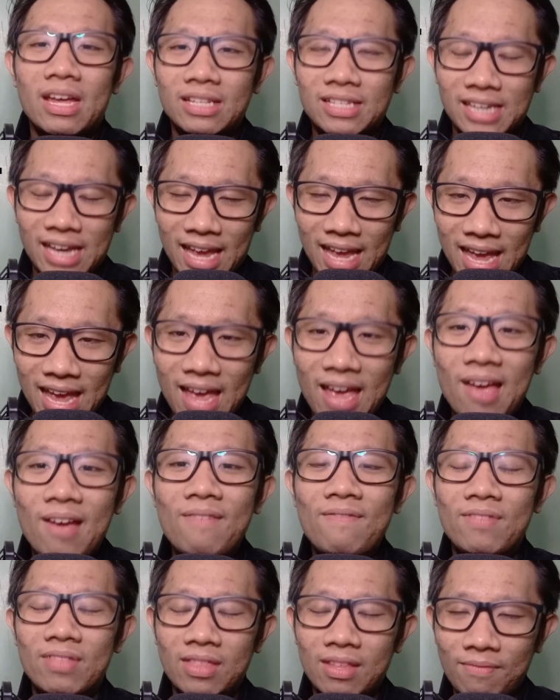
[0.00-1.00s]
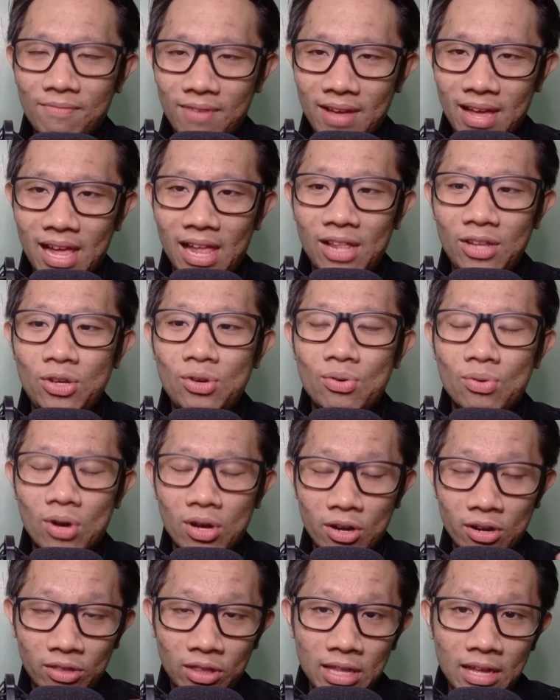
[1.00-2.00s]
to have the value
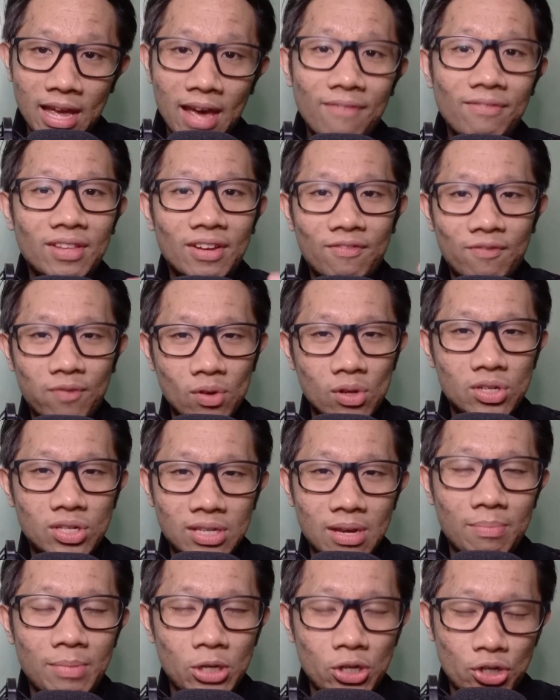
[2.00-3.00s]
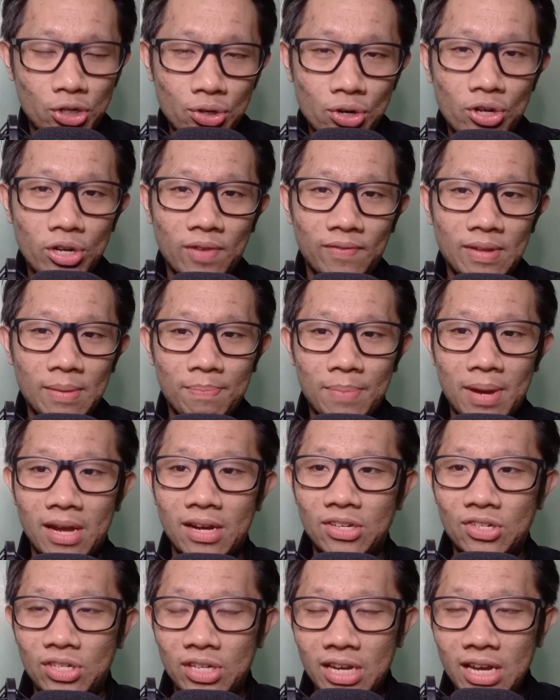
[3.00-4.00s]
or to have the full sum insured of the
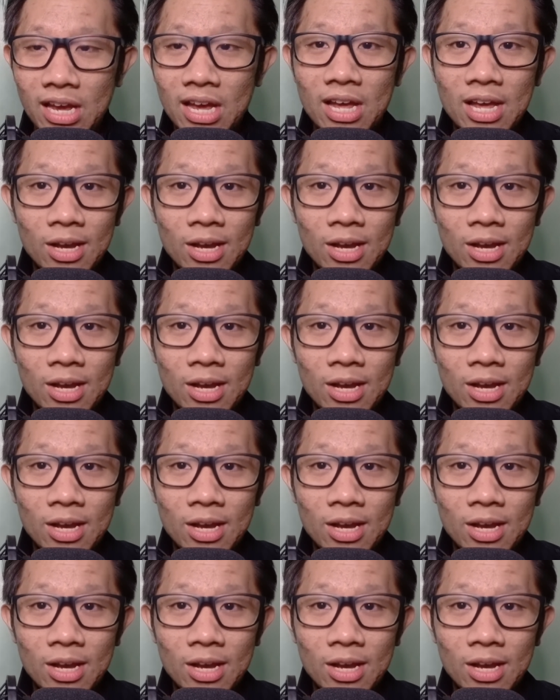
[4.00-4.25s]
policy